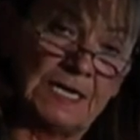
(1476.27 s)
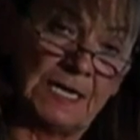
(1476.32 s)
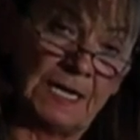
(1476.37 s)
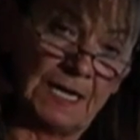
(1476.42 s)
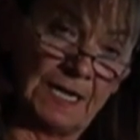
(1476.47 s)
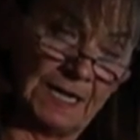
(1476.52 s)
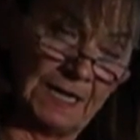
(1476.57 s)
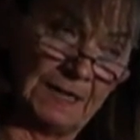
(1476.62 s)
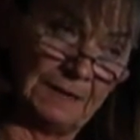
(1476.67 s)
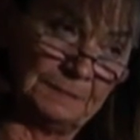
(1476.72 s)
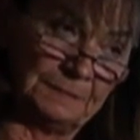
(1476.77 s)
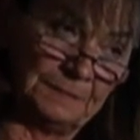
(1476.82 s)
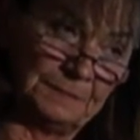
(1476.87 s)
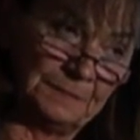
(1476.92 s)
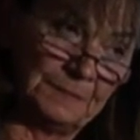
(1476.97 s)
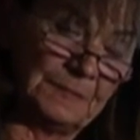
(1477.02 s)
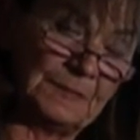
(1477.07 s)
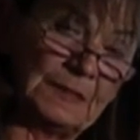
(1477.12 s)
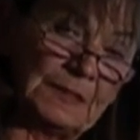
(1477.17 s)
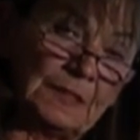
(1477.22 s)

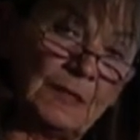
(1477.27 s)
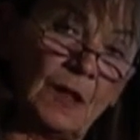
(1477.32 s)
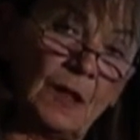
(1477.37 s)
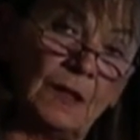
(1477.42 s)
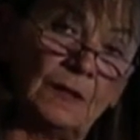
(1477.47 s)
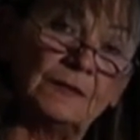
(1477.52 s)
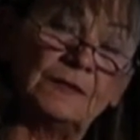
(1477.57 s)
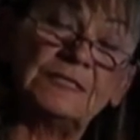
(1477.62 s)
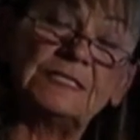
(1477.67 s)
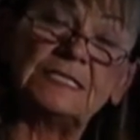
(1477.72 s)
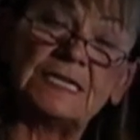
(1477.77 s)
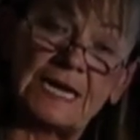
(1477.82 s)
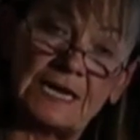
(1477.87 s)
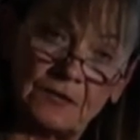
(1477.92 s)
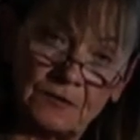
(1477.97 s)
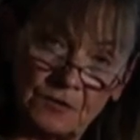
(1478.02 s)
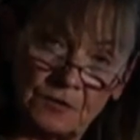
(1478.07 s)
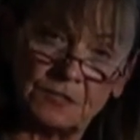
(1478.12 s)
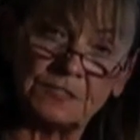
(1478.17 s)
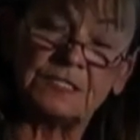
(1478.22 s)
called
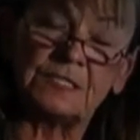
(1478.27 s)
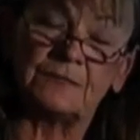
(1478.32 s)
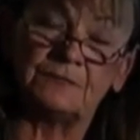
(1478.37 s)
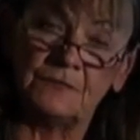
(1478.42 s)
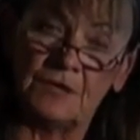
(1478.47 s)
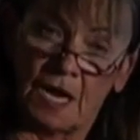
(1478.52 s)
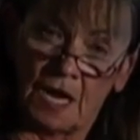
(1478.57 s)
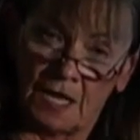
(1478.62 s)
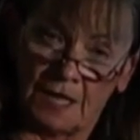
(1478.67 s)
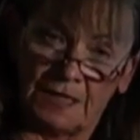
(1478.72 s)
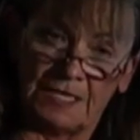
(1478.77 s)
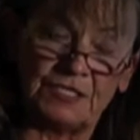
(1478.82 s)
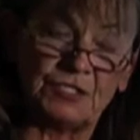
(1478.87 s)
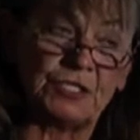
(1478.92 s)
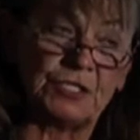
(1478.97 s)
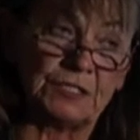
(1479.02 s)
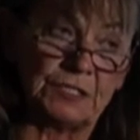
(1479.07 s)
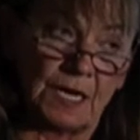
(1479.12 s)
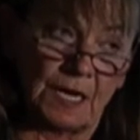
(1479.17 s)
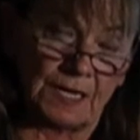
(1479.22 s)
Standards of Knowledge
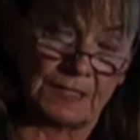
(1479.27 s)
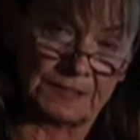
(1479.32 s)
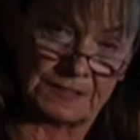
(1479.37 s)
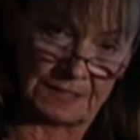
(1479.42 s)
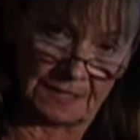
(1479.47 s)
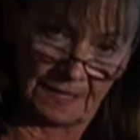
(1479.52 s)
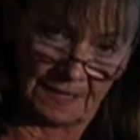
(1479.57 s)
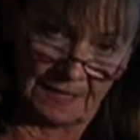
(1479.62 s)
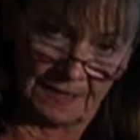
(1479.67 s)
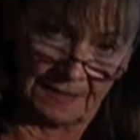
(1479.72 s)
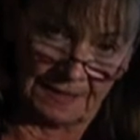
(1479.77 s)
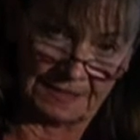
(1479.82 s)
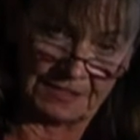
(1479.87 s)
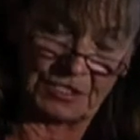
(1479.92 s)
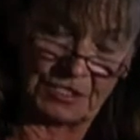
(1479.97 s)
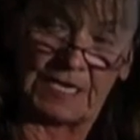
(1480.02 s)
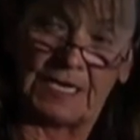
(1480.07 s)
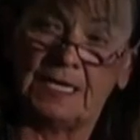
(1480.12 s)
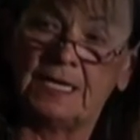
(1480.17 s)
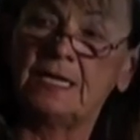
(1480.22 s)
in
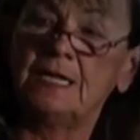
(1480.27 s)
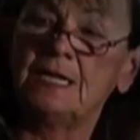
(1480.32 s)
Toxicology.